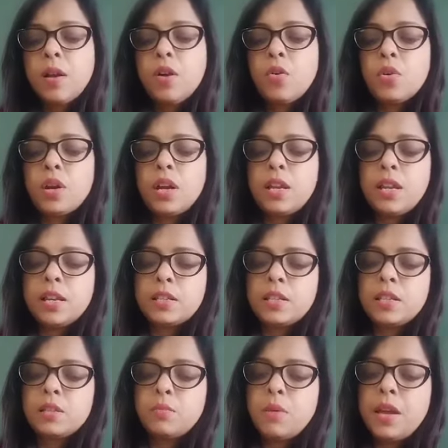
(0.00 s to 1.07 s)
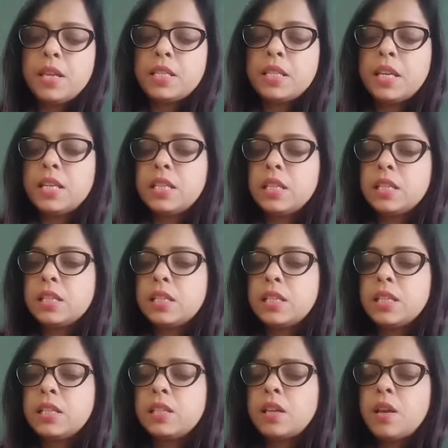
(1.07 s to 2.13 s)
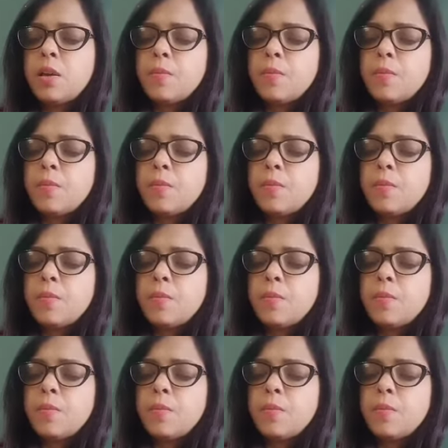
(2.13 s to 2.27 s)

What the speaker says: Okay, next is make sentences.